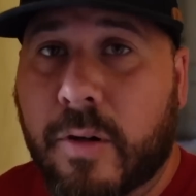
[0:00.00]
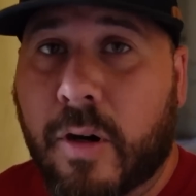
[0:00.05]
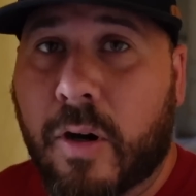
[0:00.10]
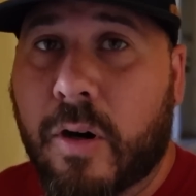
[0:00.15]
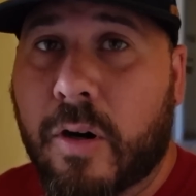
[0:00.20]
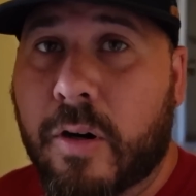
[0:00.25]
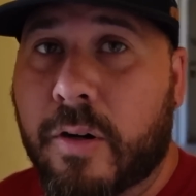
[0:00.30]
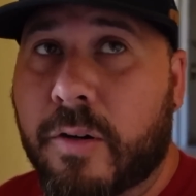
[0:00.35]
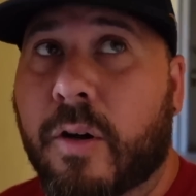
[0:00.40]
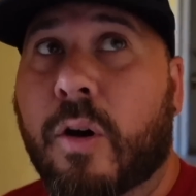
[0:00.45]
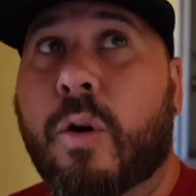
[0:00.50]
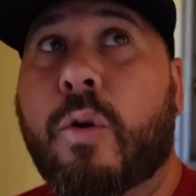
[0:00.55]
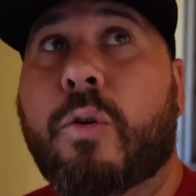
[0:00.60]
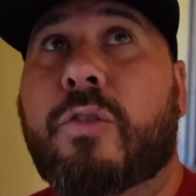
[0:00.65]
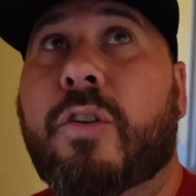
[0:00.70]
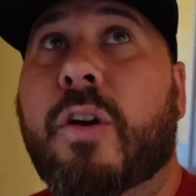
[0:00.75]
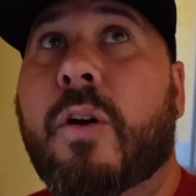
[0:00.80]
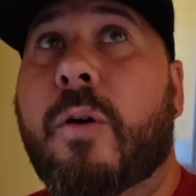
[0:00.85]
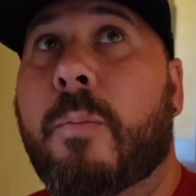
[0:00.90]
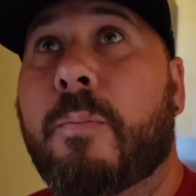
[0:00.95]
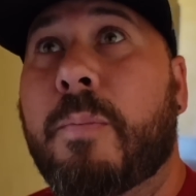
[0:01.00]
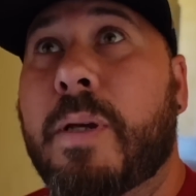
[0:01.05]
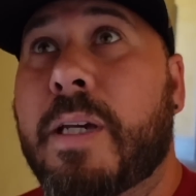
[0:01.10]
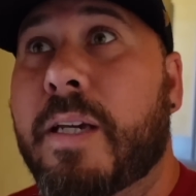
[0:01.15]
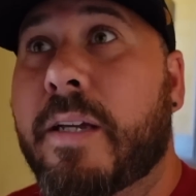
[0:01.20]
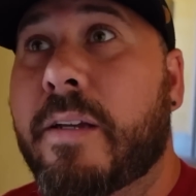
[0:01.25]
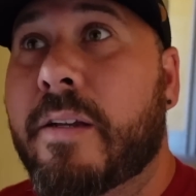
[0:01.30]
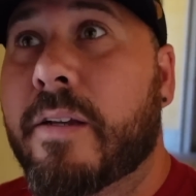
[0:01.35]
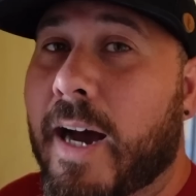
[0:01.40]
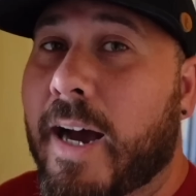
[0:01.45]
on Hotel
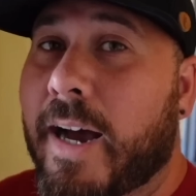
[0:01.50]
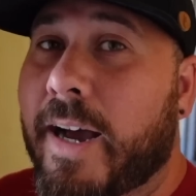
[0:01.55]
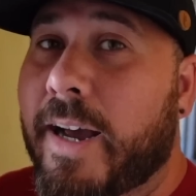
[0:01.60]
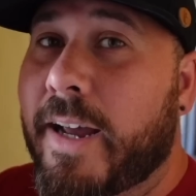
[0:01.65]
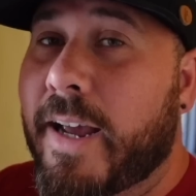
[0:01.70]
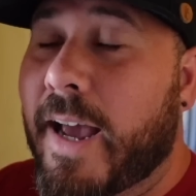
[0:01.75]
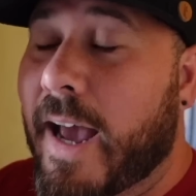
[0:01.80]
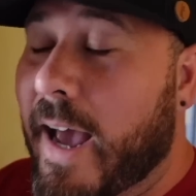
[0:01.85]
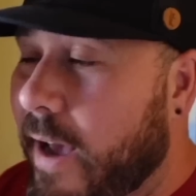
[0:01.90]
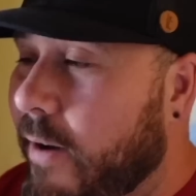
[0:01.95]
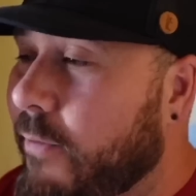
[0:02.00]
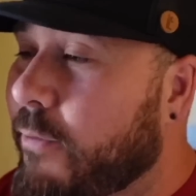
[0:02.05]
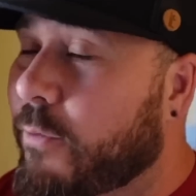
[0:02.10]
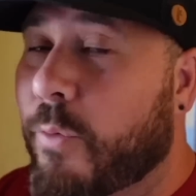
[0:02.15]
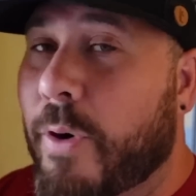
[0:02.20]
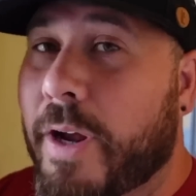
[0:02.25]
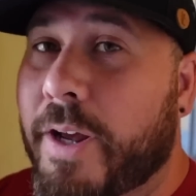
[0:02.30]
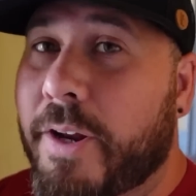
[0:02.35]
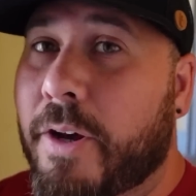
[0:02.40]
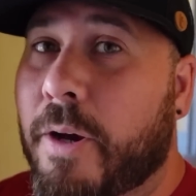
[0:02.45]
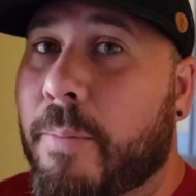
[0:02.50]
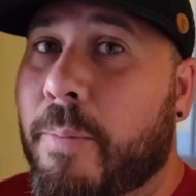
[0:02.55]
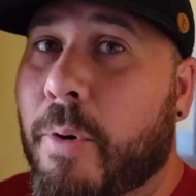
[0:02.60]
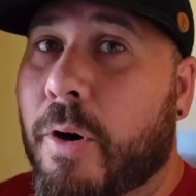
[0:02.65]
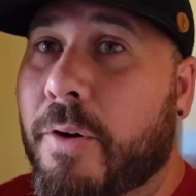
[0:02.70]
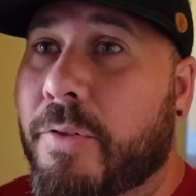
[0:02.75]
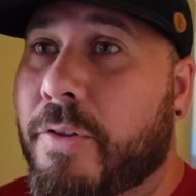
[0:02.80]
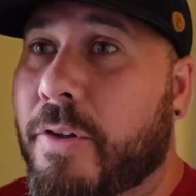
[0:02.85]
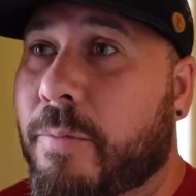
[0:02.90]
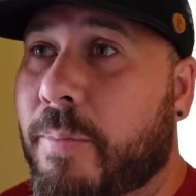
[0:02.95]
Mead. I have read up
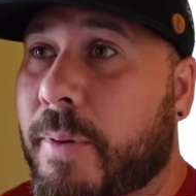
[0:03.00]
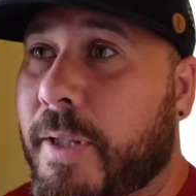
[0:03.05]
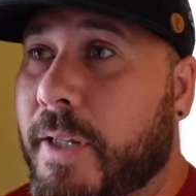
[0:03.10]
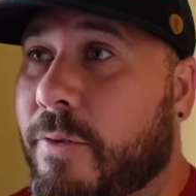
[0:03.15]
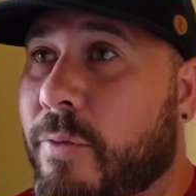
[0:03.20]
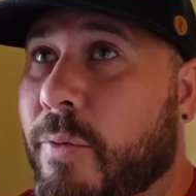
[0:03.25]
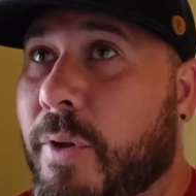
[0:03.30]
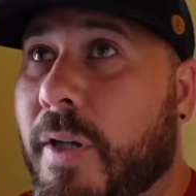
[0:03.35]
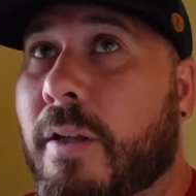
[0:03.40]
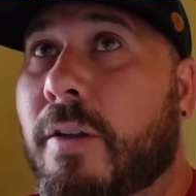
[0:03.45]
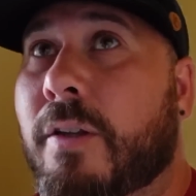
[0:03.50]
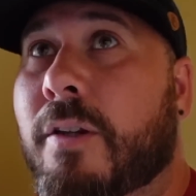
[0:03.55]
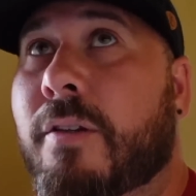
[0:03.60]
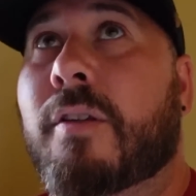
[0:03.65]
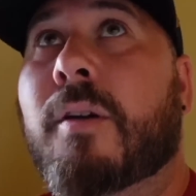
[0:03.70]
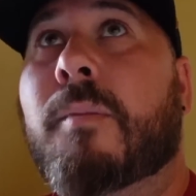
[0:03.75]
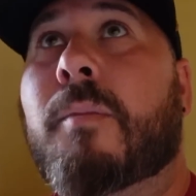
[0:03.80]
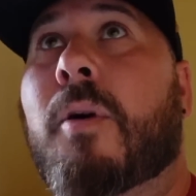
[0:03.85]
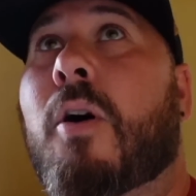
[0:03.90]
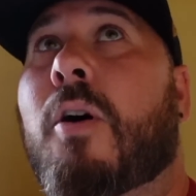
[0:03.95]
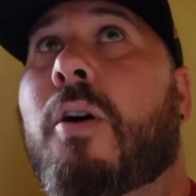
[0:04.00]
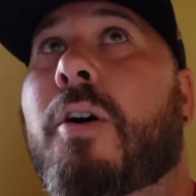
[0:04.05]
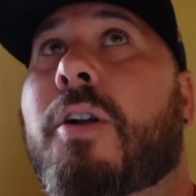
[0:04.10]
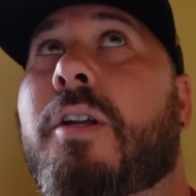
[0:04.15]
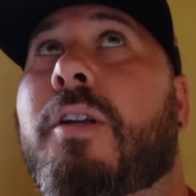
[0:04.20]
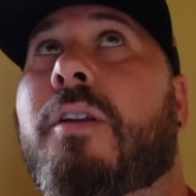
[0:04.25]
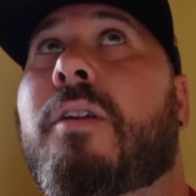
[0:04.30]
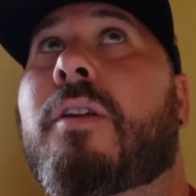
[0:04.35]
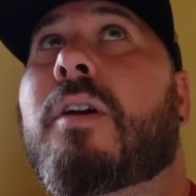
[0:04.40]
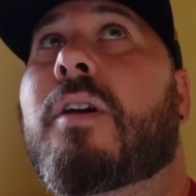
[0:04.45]
on this place when I looked up
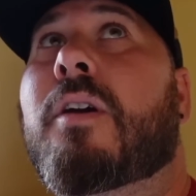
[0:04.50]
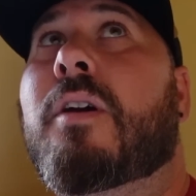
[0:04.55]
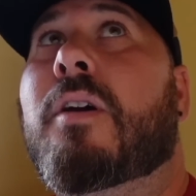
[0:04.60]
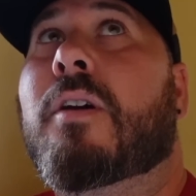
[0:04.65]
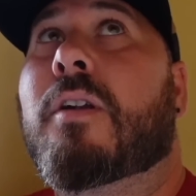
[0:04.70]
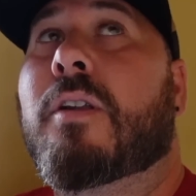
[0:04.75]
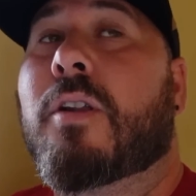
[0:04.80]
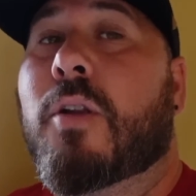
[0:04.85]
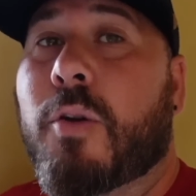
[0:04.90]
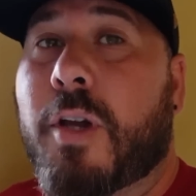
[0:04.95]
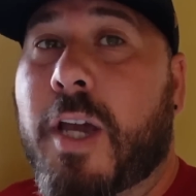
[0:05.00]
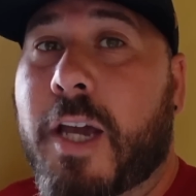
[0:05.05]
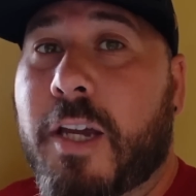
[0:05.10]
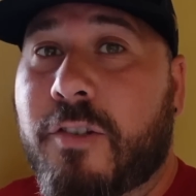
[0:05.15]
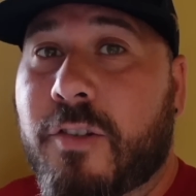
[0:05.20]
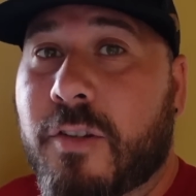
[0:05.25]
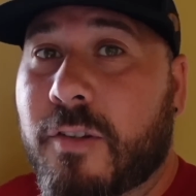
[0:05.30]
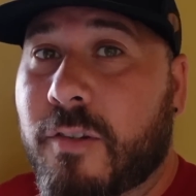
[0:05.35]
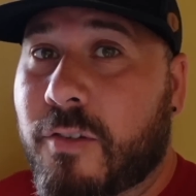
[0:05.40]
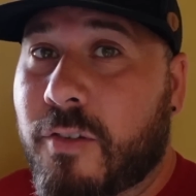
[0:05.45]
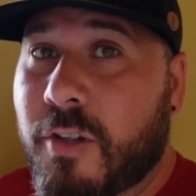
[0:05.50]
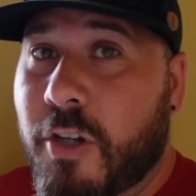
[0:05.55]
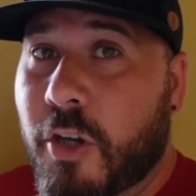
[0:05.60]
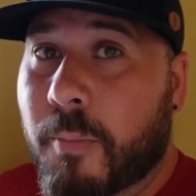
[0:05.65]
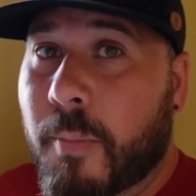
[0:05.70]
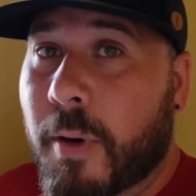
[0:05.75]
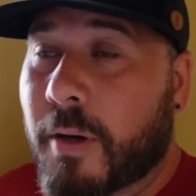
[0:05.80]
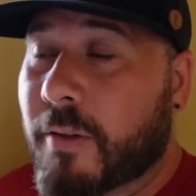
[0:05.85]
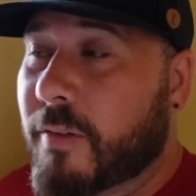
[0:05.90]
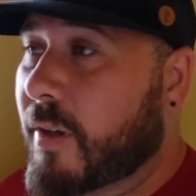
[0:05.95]
haunted locations near
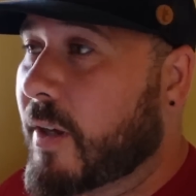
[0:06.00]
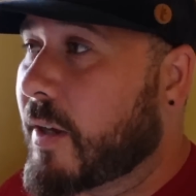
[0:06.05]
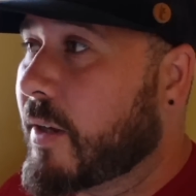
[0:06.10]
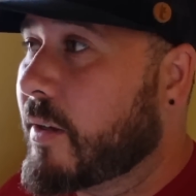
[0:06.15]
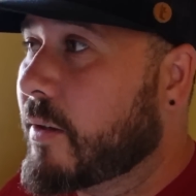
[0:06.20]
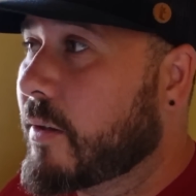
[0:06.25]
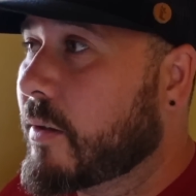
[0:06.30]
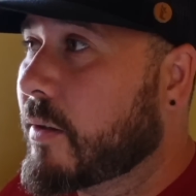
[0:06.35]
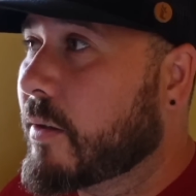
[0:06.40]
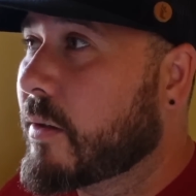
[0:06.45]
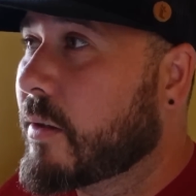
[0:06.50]
Montana.